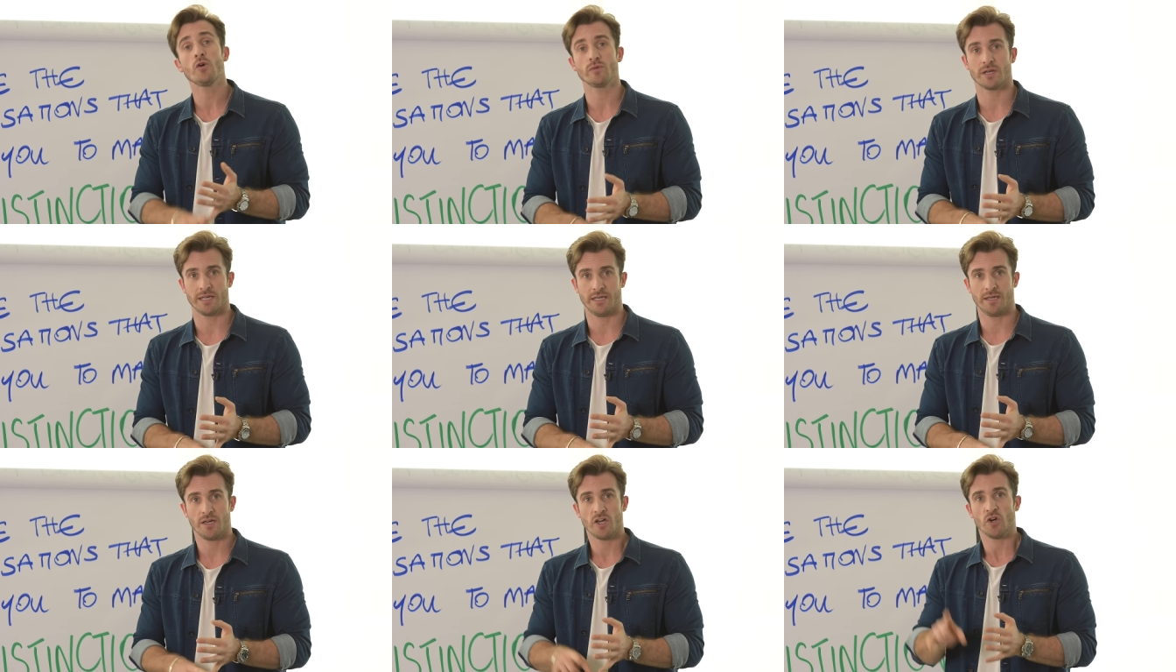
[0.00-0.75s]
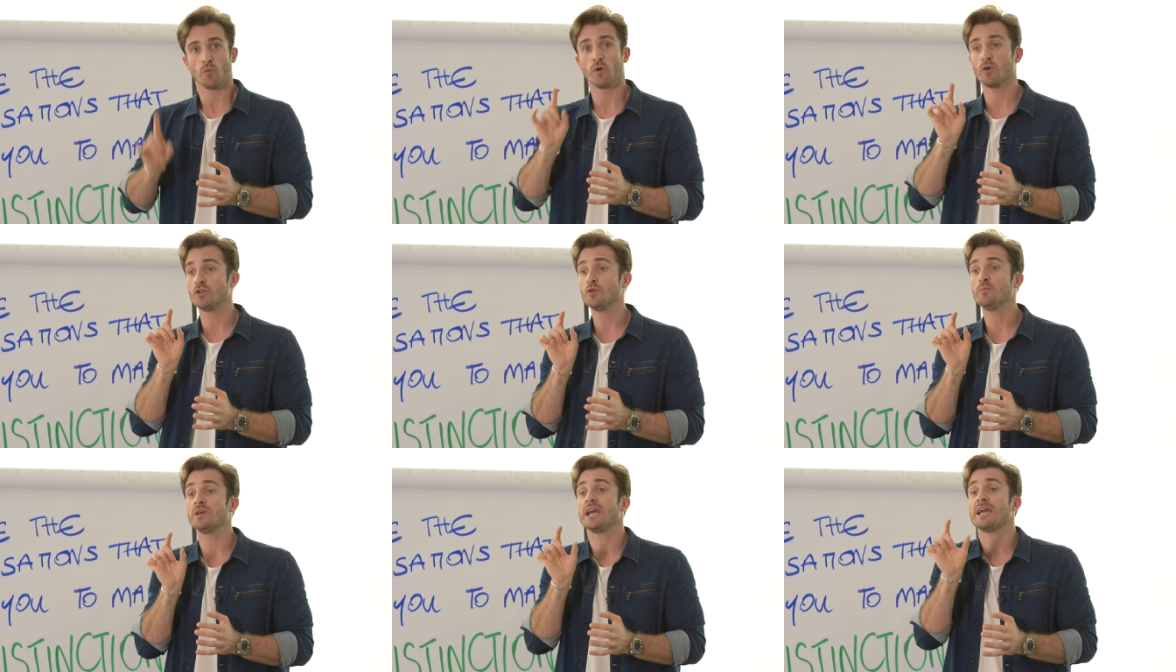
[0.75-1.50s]
only will you
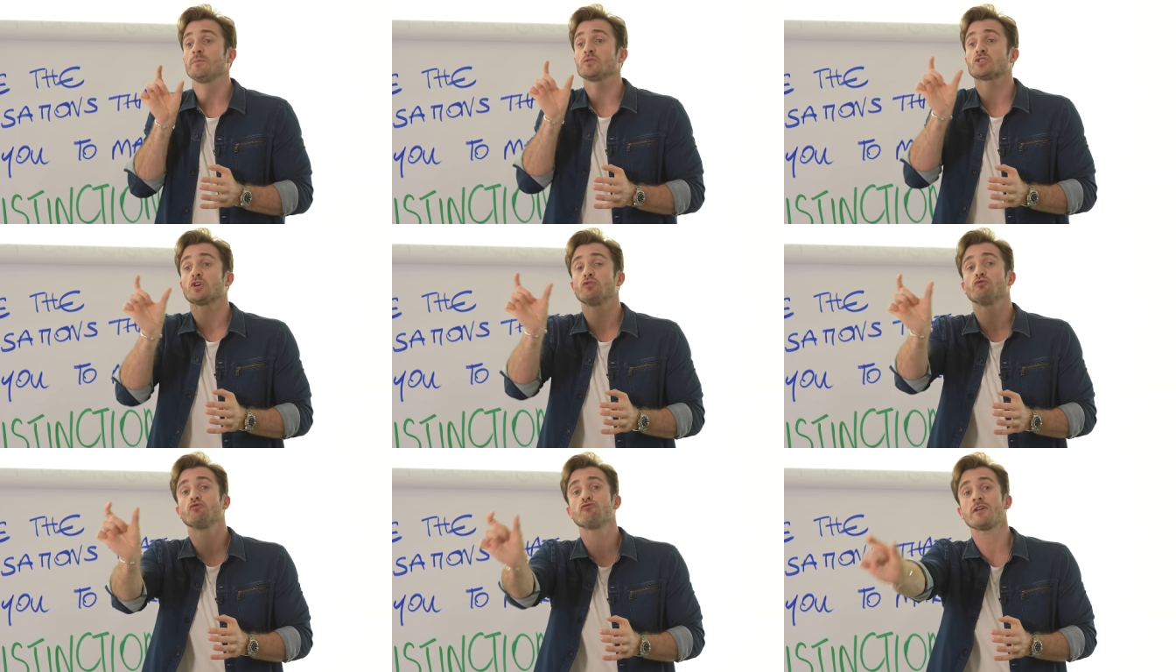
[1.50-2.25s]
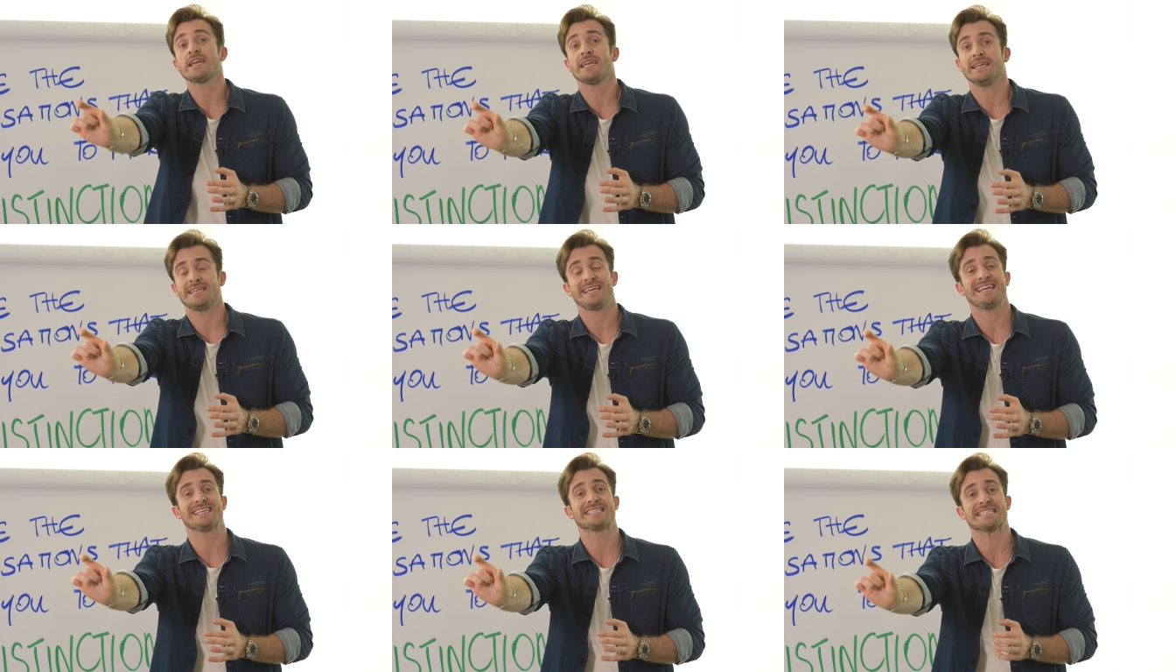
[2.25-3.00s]
be able to read
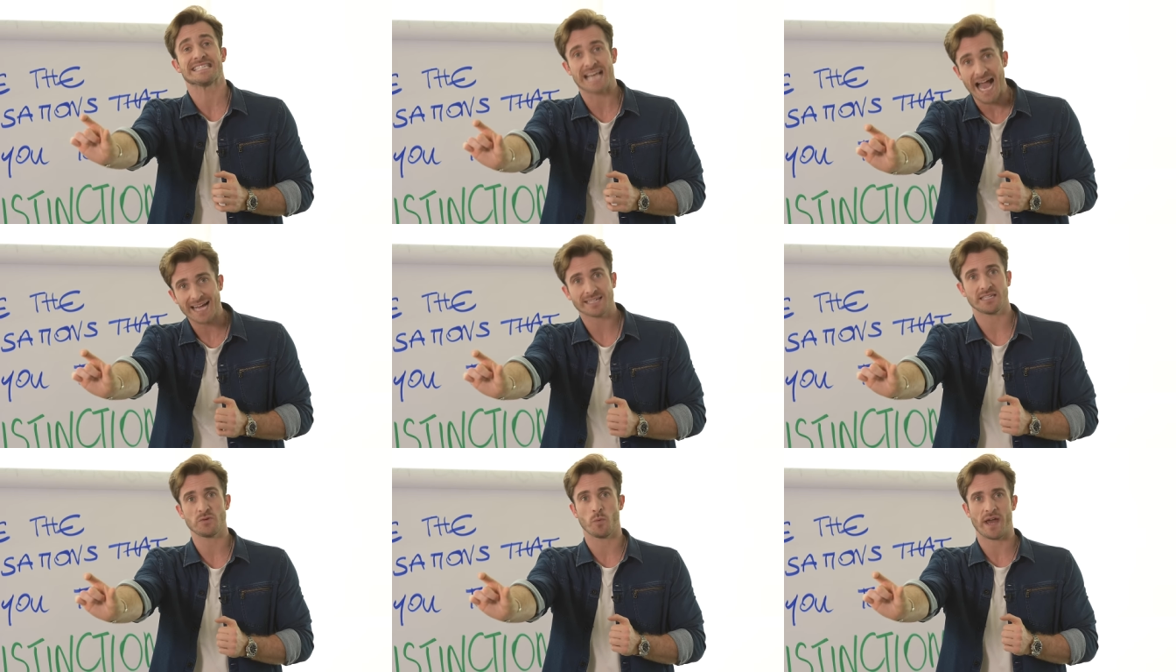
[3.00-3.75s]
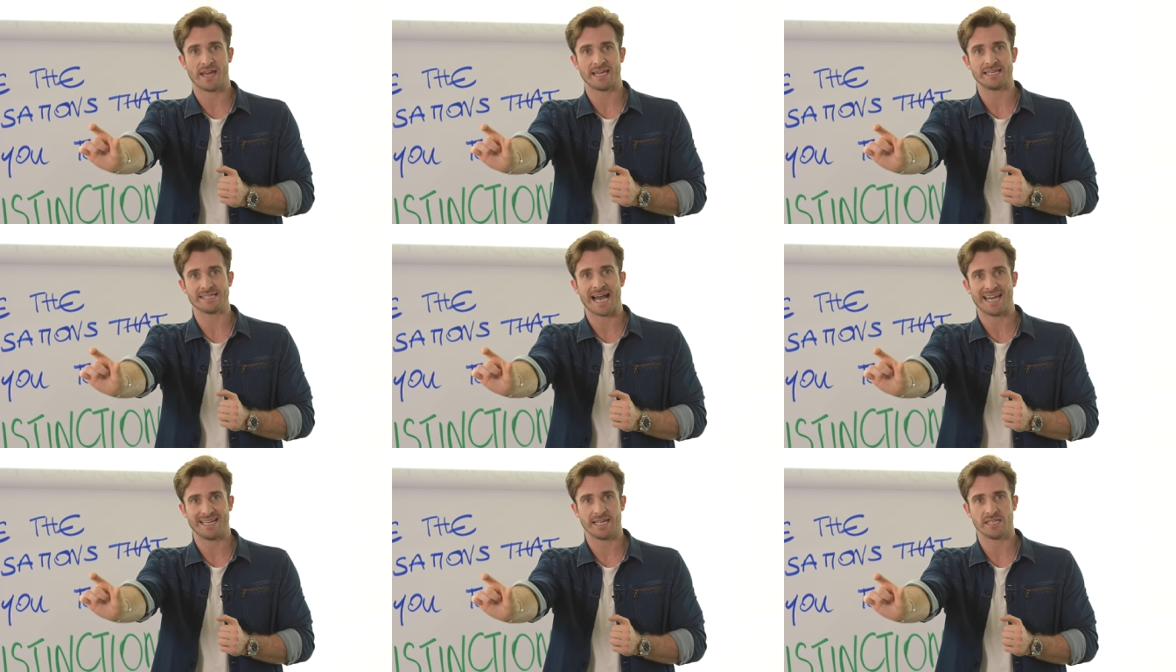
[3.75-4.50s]
exactly where he's
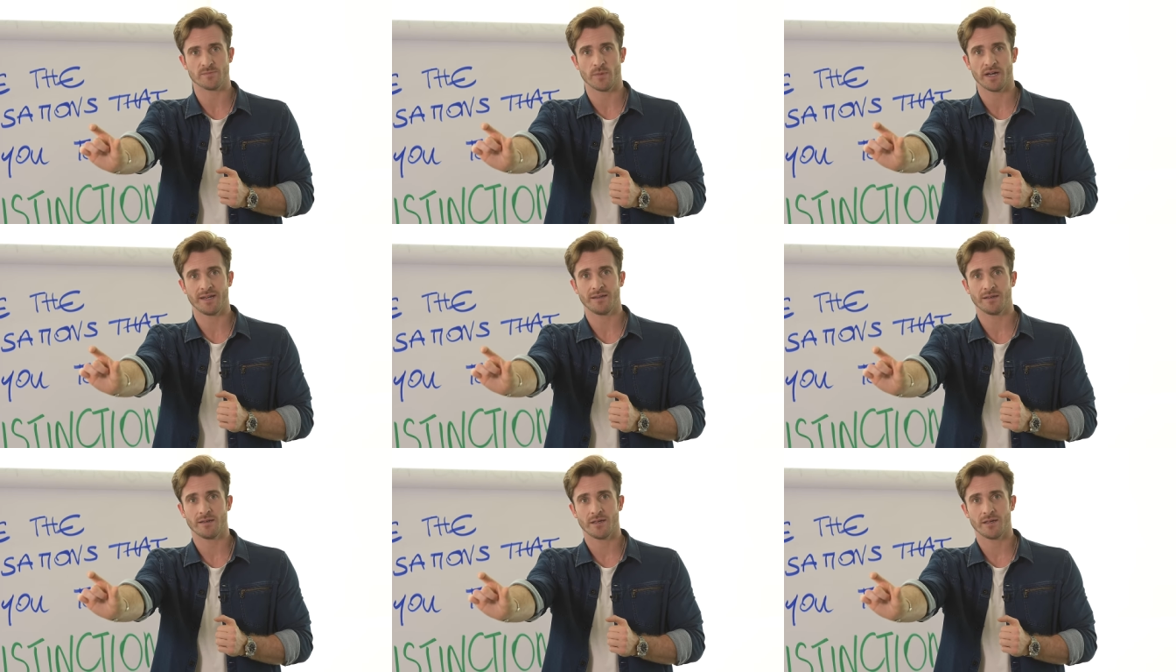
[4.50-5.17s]
at in his mind,